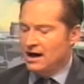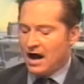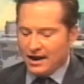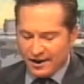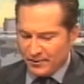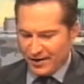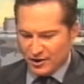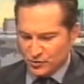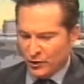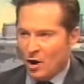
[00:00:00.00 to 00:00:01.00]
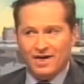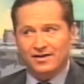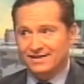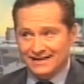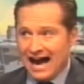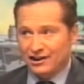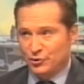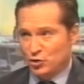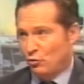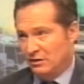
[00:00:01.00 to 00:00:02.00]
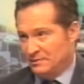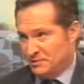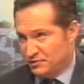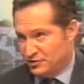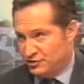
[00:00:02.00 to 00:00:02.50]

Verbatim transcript: I got to be honest with you, I'm not exactly sure what I'm supposed to